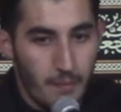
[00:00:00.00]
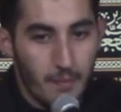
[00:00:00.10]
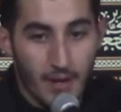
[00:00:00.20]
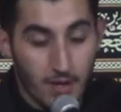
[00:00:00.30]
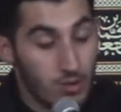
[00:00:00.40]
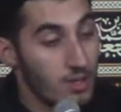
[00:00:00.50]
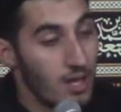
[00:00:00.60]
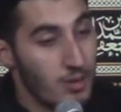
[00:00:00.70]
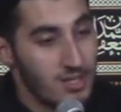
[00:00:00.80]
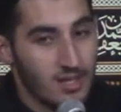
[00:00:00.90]
But
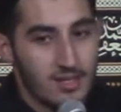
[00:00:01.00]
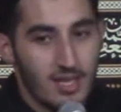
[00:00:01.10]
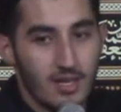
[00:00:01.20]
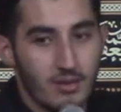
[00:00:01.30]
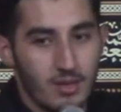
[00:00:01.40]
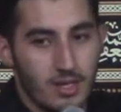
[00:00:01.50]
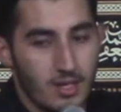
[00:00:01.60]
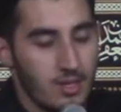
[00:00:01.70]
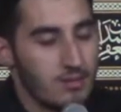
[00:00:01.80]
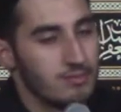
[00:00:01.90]
Rasulullah was at the state
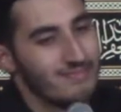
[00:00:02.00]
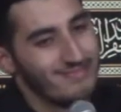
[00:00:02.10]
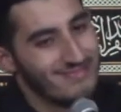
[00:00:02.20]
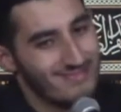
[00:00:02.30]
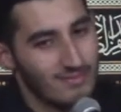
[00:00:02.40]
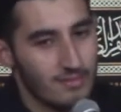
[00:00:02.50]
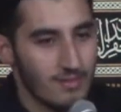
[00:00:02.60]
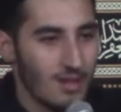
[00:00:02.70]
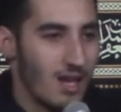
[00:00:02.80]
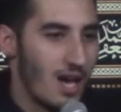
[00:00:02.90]
where
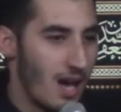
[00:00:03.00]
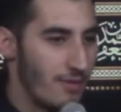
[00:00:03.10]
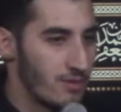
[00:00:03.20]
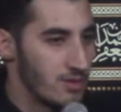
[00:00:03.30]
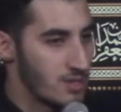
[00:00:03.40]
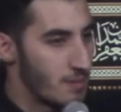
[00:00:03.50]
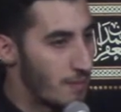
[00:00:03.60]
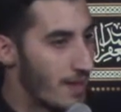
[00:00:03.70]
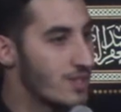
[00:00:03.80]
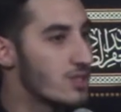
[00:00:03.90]
I have to just be
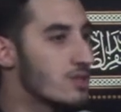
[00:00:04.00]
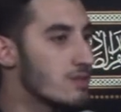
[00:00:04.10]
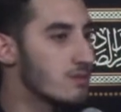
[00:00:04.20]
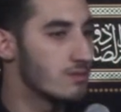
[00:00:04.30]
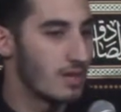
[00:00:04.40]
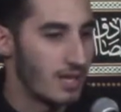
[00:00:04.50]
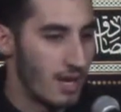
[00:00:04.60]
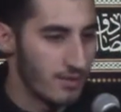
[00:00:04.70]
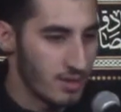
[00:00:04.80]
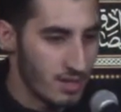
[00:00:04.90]
patient and I
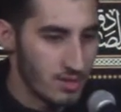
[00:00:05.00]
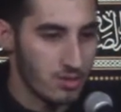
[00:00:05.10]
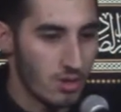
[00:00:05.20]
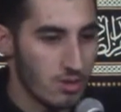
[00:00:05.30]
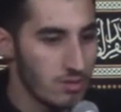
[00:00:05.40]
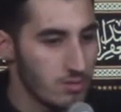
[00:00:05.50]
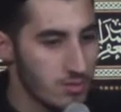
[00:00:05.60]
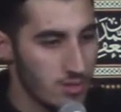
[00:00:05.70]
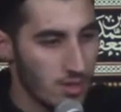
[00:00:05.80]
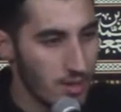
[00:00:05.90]
have to get strong
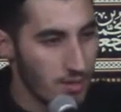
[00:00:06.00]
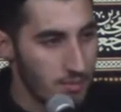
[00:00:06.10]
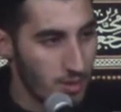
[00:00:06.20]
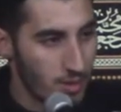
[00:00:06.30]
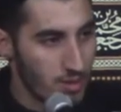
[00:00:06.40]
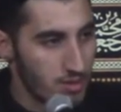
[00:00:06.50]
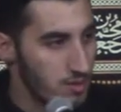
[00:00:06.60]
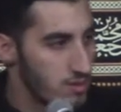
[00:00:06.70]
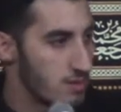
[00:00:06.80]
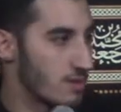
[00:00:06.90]

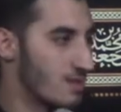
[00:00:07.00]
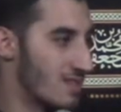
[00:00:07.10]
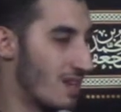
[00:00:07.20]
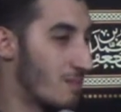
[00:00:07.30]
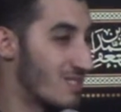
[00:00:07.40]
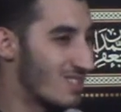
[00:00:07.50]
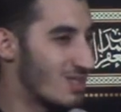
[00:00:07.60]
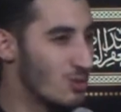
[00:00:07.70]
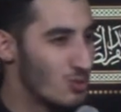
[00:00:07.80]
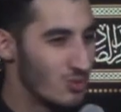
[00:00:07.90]
because Islam is
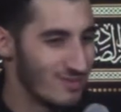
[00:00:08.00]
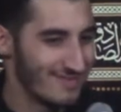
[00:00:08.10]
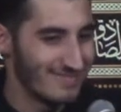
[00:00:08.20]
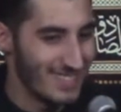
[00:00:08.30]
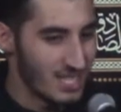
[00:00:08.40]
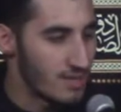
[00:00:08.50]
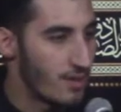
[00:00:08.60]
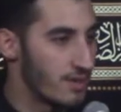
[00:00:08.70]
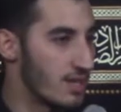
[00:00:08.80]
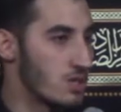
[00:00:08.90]
still in its
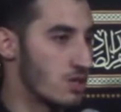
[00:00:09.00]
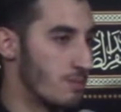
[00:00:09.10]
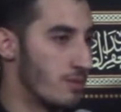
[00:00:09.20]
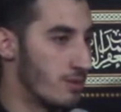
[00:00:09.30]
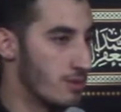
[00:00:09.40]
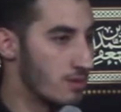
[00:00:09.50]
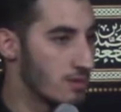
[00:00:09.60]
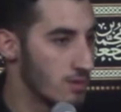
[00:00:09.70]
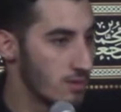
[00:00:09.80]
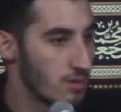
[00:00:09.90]
foundation period.
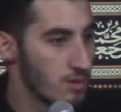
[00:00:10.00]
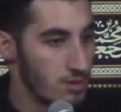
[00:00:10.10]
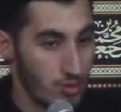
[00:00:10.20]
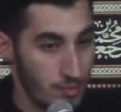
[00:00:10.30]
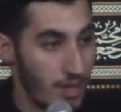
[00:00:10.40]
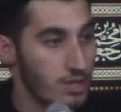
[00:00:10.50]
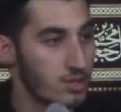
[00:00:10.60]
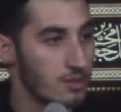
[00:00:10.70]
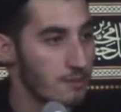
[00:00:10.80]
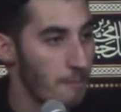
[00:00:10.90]
So he was
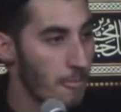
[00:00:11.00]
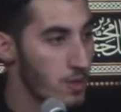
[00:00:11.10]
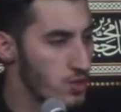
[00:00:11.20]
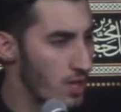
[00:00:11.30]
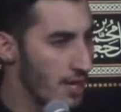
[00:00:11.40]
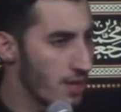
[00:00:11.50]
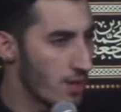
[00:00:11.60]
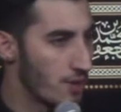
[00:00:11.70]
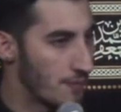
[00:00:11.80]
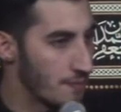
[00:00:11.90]
patient. So he let it
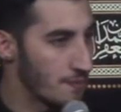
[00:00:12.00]
go.